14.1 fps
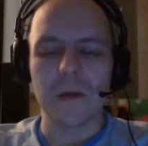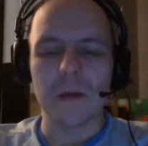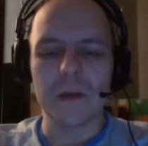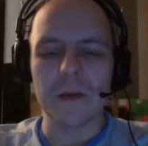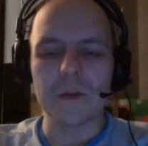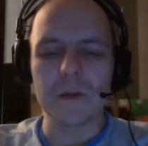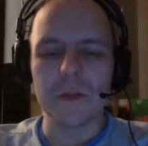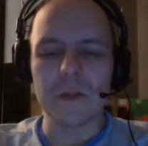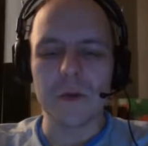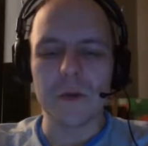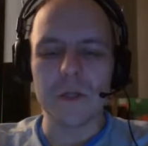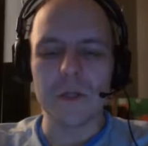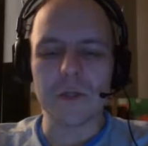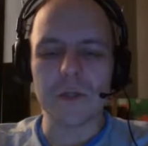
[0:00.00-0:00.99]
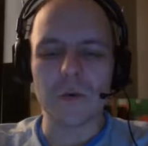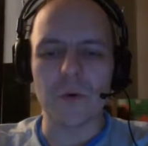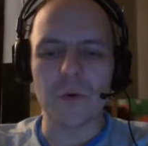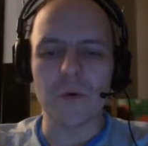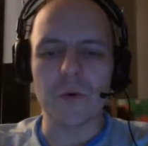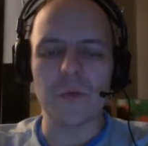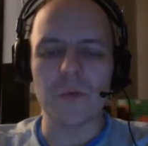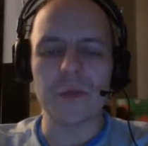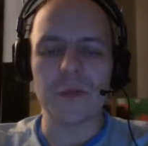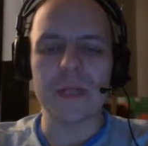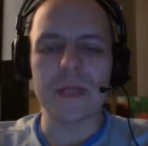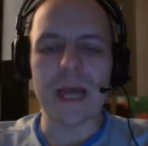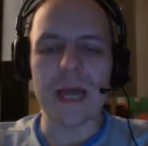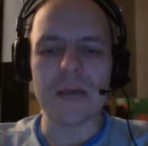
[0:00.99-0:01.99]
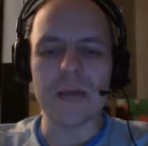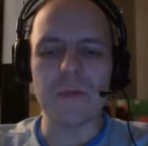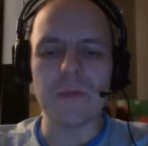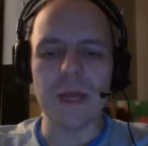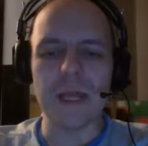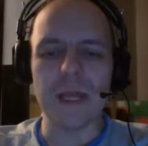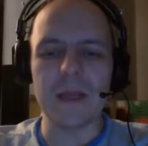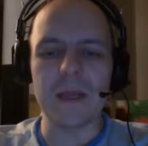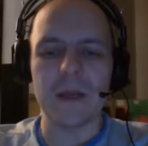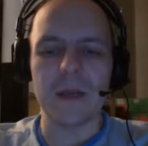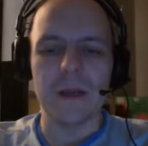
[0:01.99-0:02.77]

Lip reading: creatures you control, you put that many